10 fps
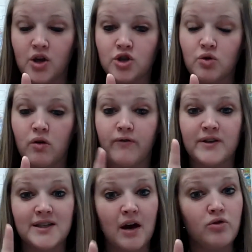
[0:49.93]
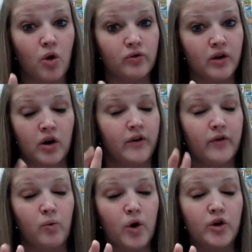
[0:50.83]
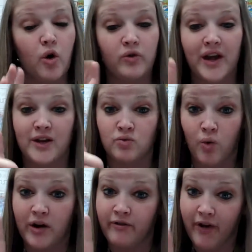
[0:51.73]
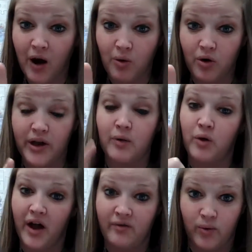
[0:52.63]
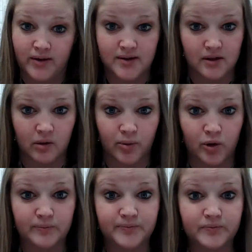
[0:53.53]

So if if a word only has one vowel, it will have one syllable.